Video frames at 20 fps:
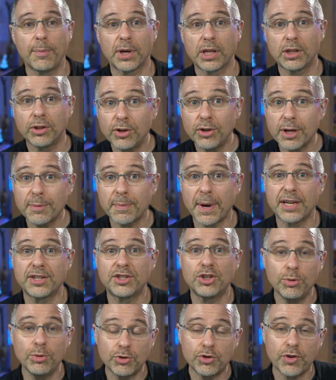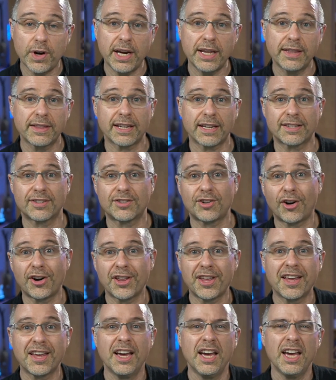including my Zoom training that's
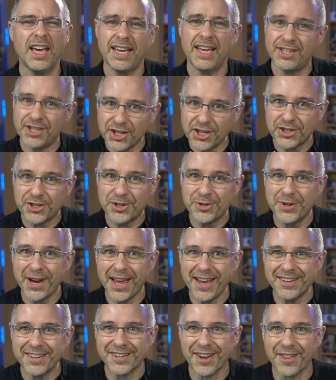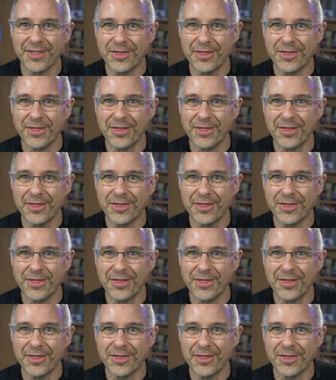starting in just 2 days on